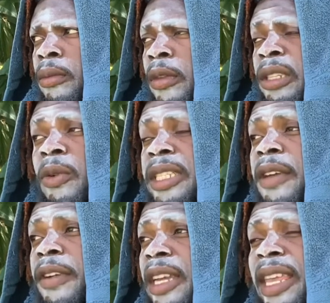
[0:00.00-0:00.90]
It's
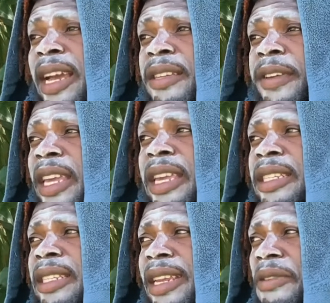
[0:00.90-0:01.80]
whatever, you can't even eat
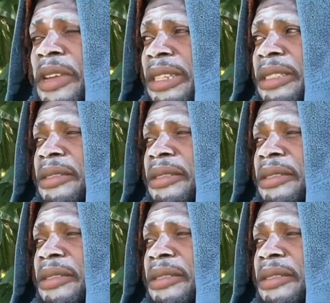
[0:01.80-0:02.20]
it anyways.